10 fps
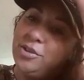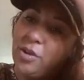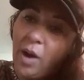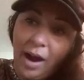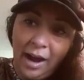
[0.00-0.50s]

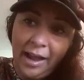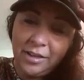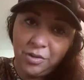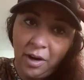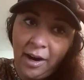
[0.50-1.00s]
So
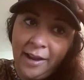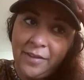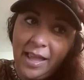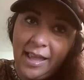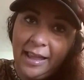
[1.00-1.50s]
I drive
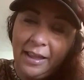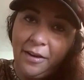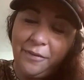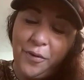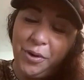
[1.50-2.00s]
a
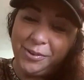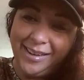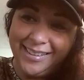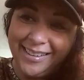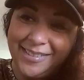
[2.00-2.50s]

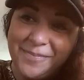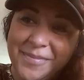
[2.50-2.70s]
4Runner.